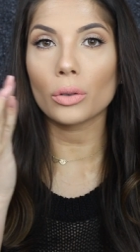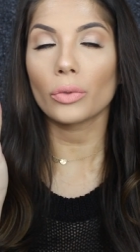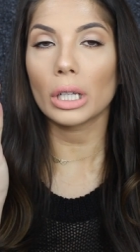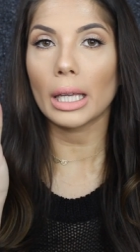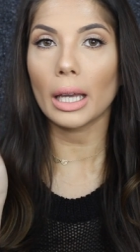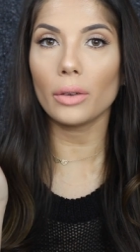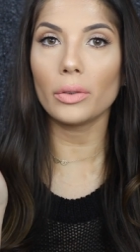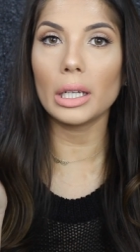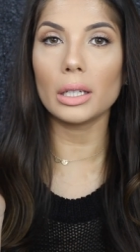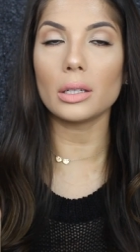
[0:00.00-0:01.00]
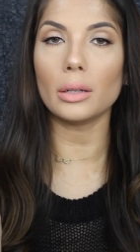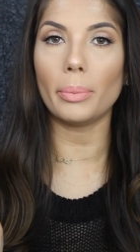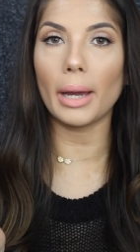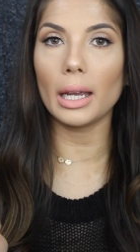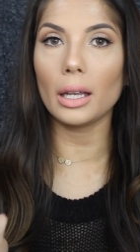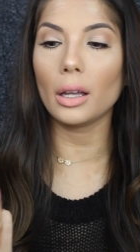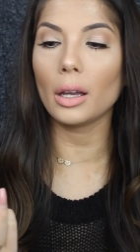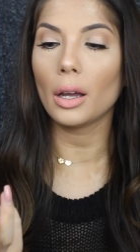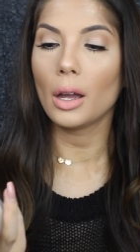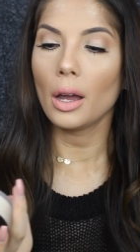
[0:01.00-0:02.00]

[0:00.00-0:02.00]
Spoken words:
it on really heavy to bake.